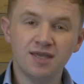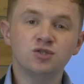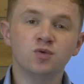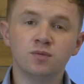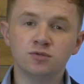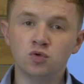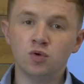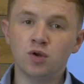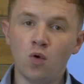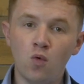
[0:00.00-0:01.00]
This week we're
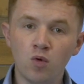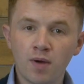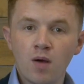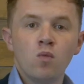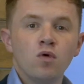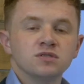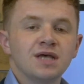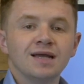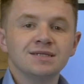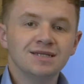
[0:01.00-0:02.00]
talking all about what
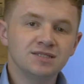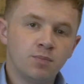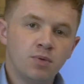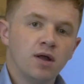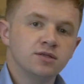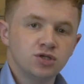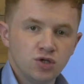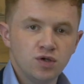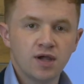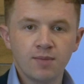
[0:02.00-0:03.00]
taxes apply
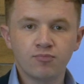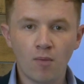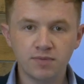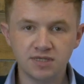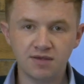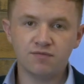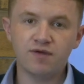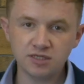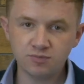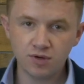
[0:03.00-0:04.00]
to UK property
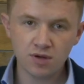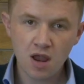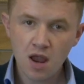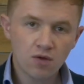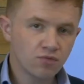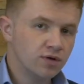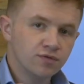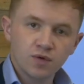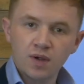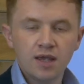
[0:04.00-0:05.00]
investment, running
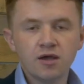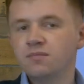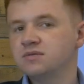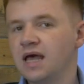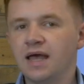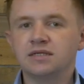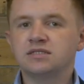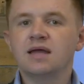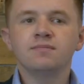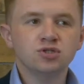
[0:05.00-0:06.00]
through income
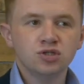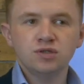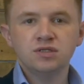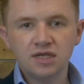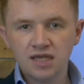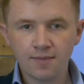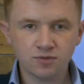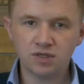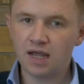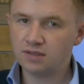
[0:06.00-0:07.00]
tax, stamp duty,
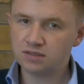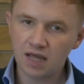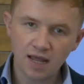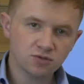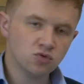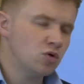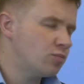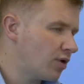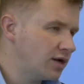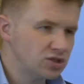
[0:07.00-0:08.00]
capital gains tax,
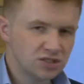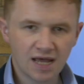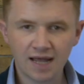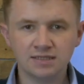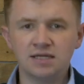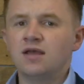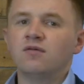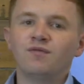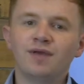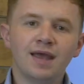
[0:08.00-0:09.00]
corporation tax,
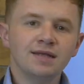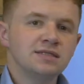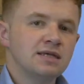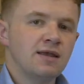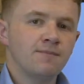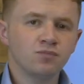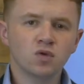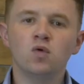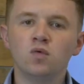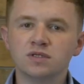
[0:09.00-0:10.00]
VAT,
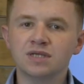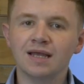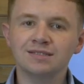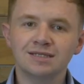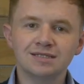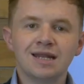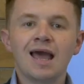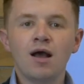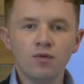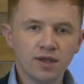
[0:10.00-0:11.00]
all the taxes and
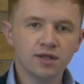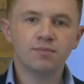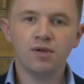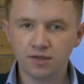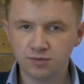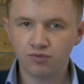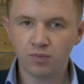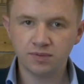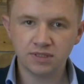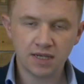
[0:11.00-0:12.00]
how they can apply to
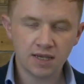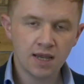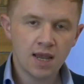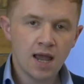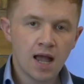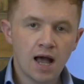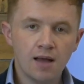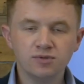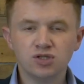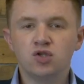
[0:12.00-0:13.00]
property
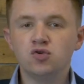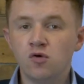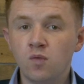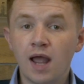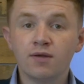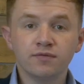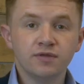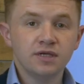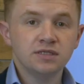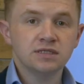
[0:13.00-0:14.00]
so that you're aware of
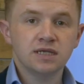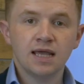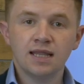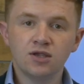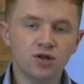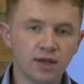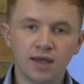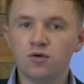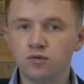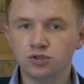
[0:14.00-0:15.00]
this and then you don't
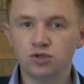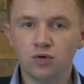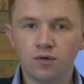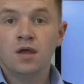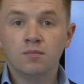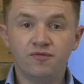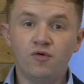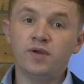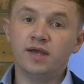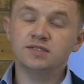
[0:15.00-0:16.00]
get caught short.
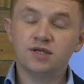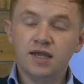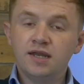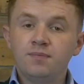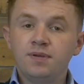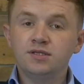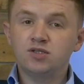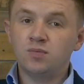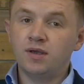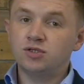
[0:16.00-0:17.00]
Before we get stuck in, please
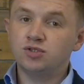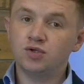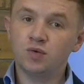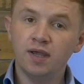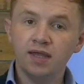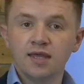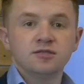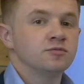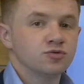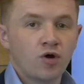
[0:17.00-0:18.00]
do make sure you hit that
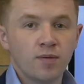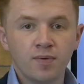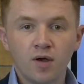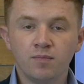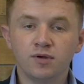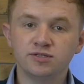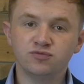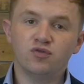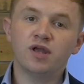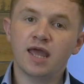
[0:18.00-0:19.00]
subscribe button because
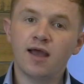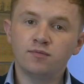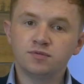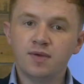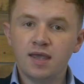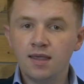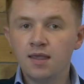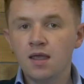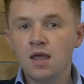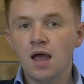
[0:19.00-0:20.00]
it really helps me
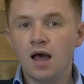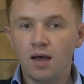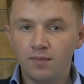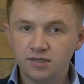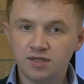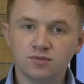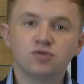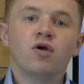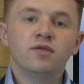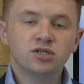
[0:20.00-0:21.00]
in terms
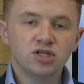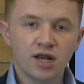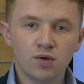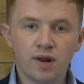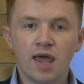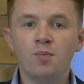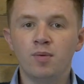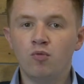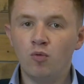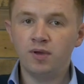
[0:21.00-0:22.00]
of growing the channel and
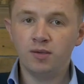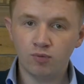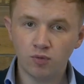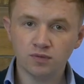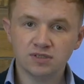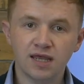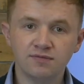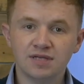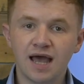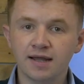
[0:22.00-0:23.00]
helping more people
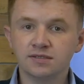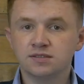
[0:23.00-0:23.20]
save tax.